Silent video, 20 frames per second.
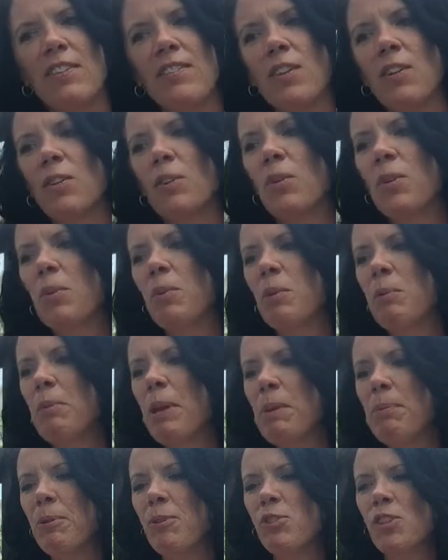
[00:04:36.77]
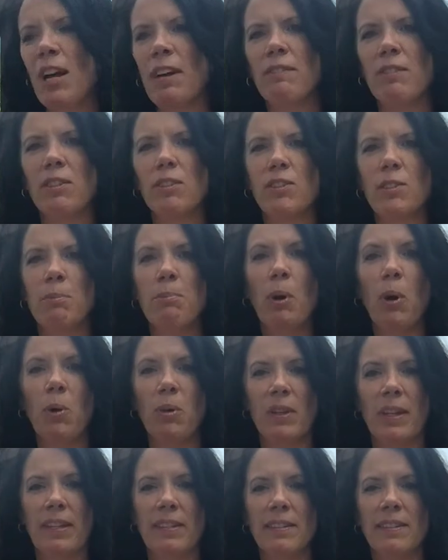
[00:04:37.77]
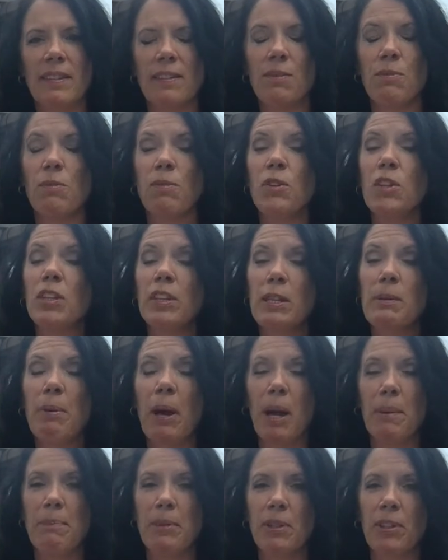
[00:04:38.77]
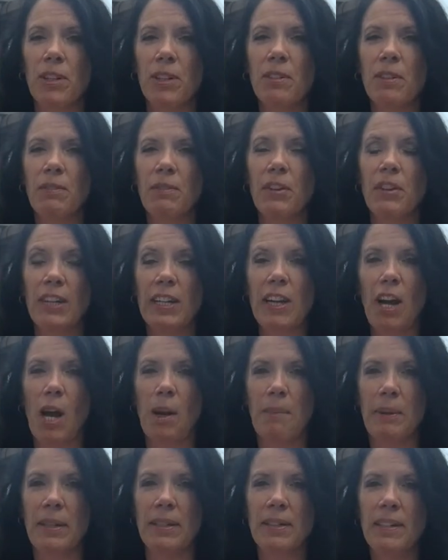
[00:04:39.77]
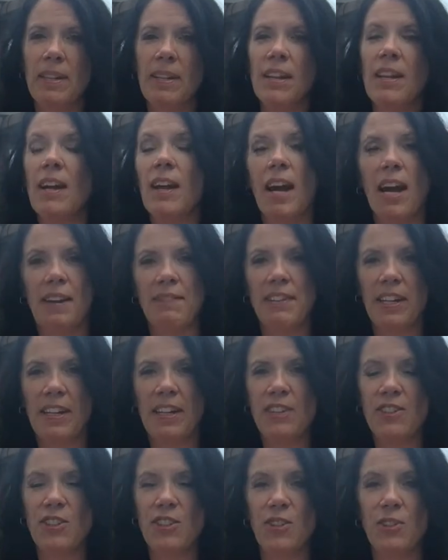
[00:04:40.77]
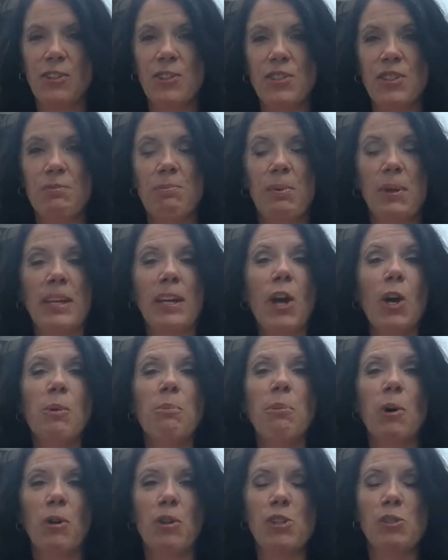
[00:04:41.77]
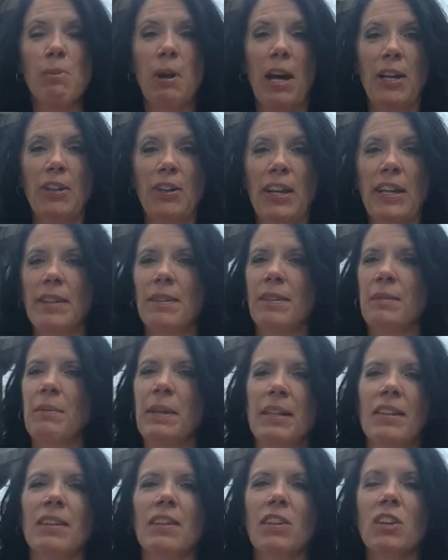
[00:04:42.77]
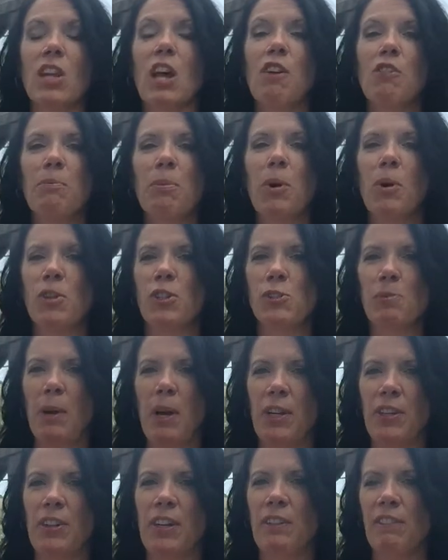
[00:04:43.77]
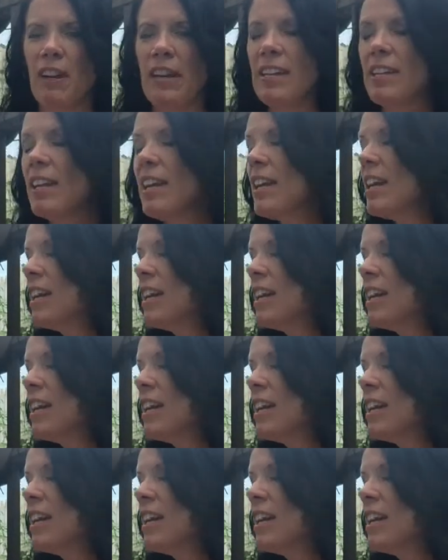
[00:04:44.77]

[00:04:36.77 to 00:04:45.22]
So when people travel to Poland, it's really popular, really common, I've done it too, to bring home Polish pottery. I mean, love Polish pottery, right?